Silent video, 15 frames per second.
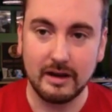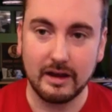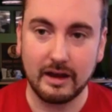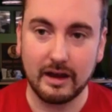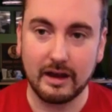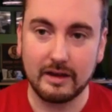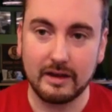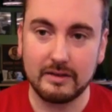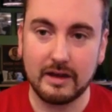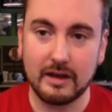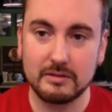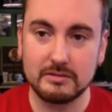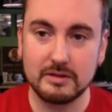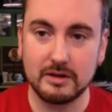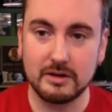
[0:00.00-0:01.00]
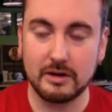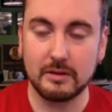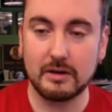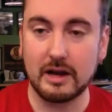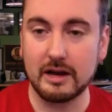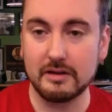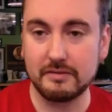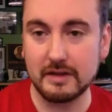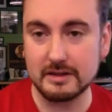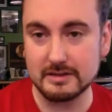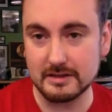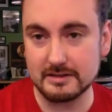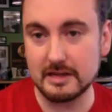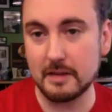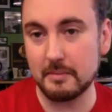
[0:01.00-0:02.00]
And they, you know, kind of faced
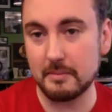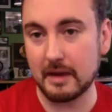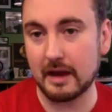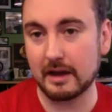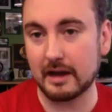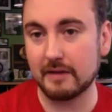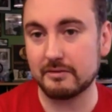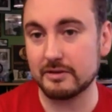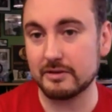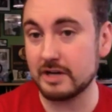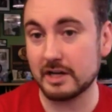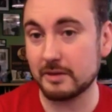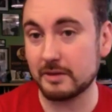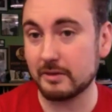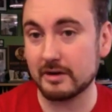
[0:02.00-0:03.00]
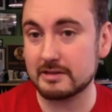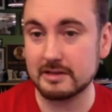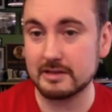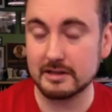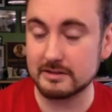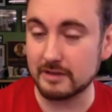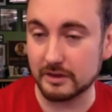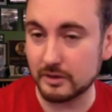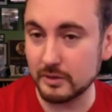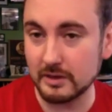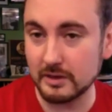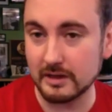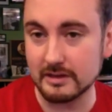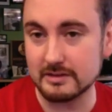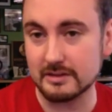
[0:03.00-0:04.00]
a setback after January 6th, the coup
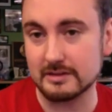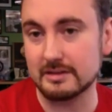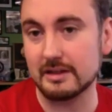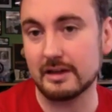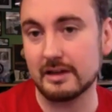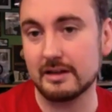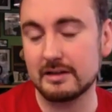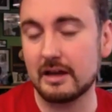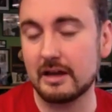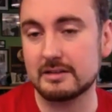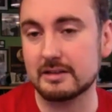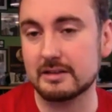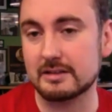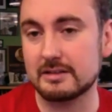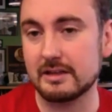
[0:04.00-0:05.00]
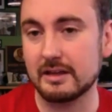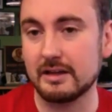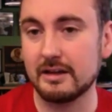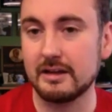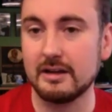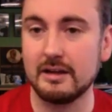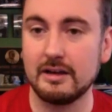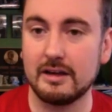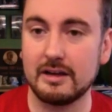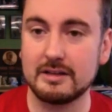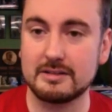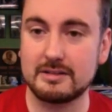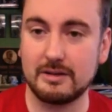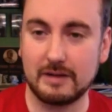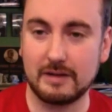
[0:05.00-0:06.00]
didn't succeed.
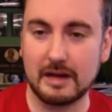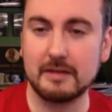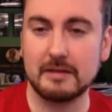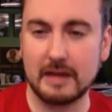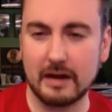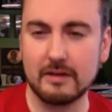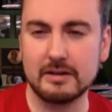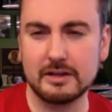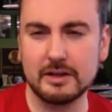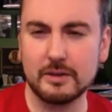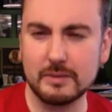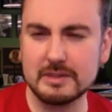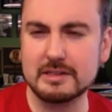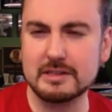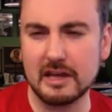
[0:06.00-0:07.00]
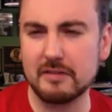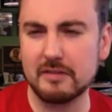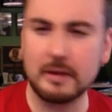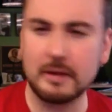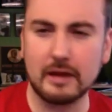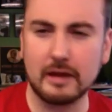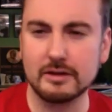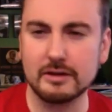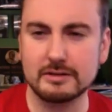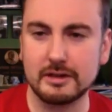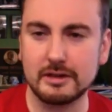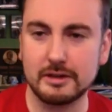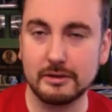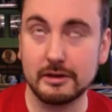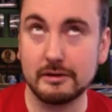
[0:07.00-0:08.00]
And so I guarantee you, once the FBI looks
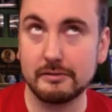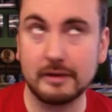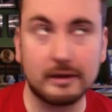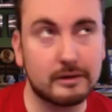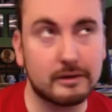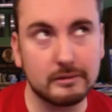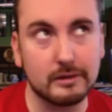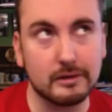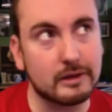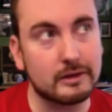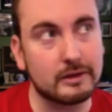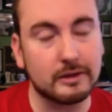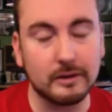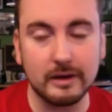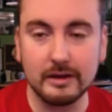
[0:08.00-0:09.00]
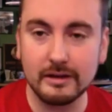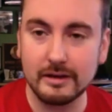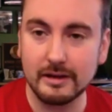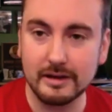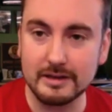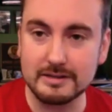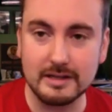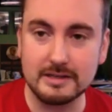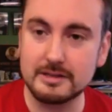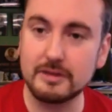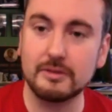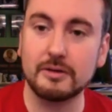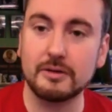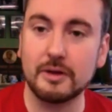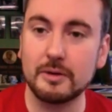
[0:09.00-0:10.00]
into it, if they do look into it, because they still
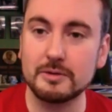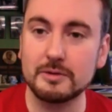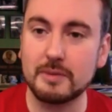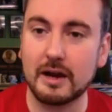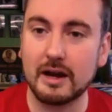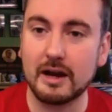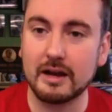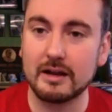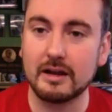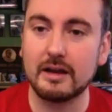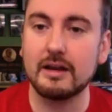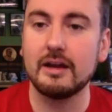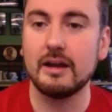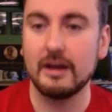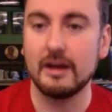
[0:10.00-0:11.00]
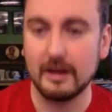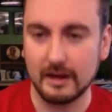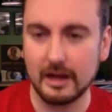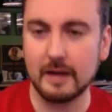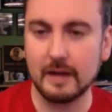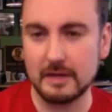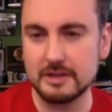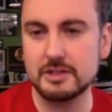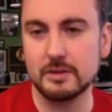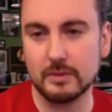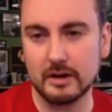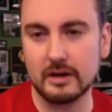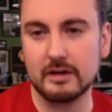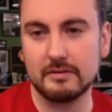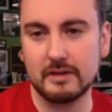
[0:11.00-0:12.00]
don't know who's behind it, I bet you we're
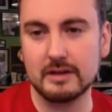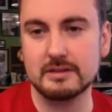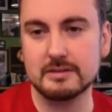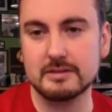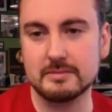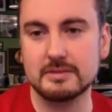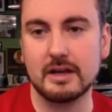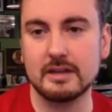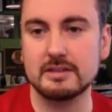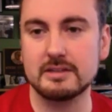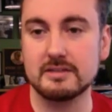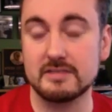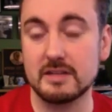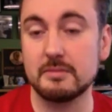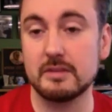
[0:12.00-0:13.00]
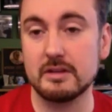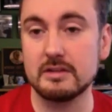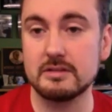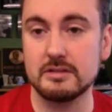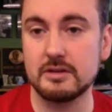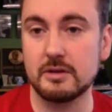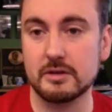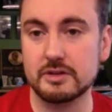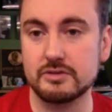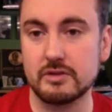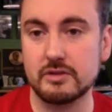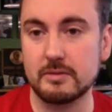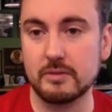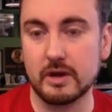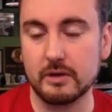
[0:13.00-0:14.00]
going to find some signs of some of these, you know,
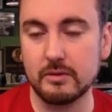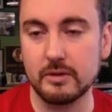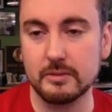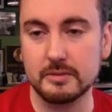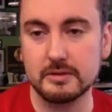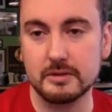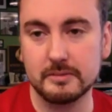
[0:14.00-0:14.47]
extreme right groups.